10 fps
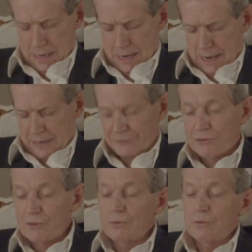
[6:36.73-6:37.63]
As
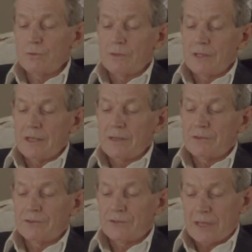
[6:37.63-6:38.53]
to the
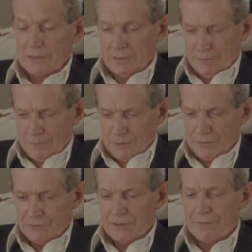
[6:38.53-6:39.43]

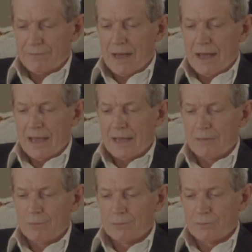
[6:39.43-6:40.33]
settlements, if I
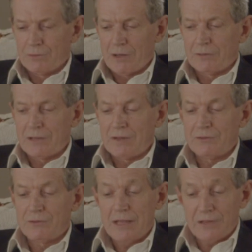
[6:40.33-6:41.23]
would consult
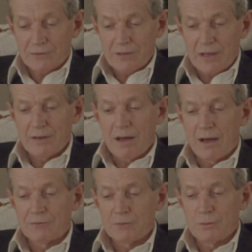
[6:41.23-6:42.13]
his niece and
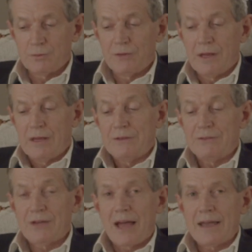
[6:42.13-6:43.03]
afterwards
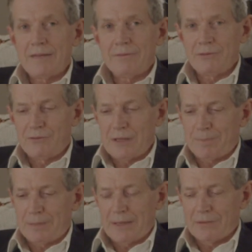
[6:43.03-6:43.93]
dive as
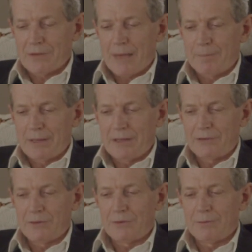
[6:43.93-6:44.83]
deeply as I
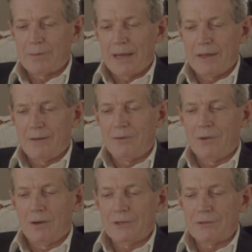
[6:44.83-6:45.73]
pleased into my own
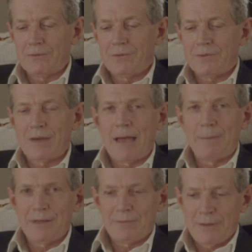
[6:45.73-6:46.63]
knowledge of the
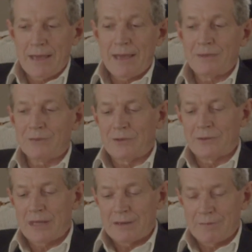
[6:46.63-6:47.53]
family affairs
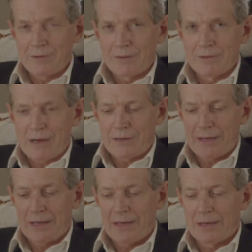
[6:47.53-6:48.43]
and get everything
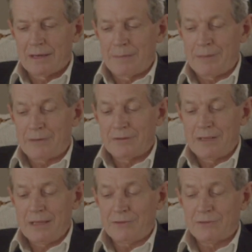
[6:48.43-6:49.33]
ready and limit
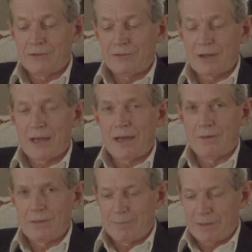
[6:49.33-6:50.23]
his share
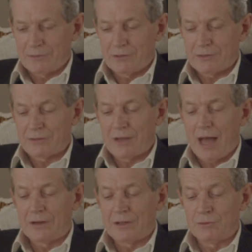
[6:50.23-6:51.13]
in the business as
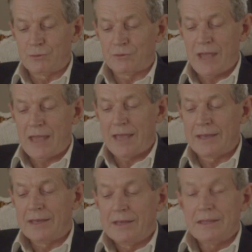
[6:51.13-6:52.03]
guardian to
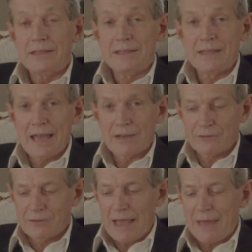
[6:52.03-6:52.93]
saying
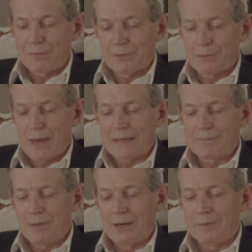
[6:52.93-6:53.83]
yes at the right
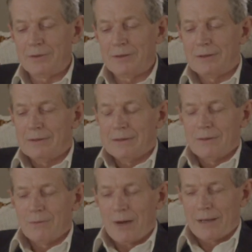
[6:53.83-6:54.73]
moment,
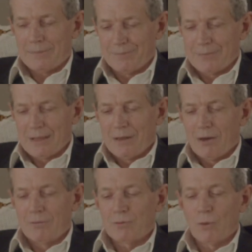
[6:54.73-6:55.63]
why,
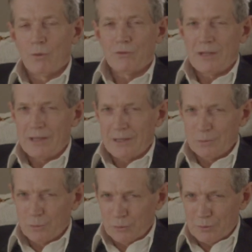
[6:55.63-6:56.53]
of course he
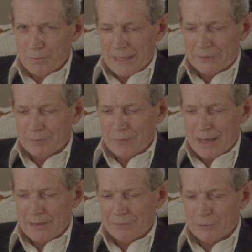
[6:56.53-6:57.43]
would meet
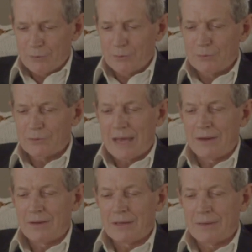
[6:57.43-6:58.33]
my views and
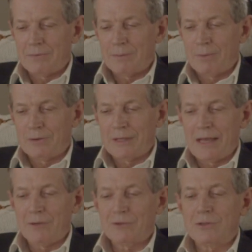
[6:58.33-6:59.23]
everybody
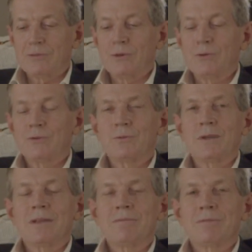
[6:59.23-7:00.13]
else's views
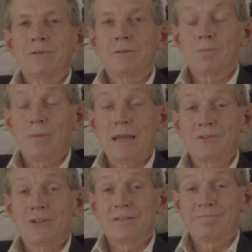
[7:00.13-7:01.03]
with infinite
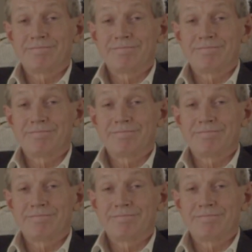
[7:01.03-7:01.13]
pleasure.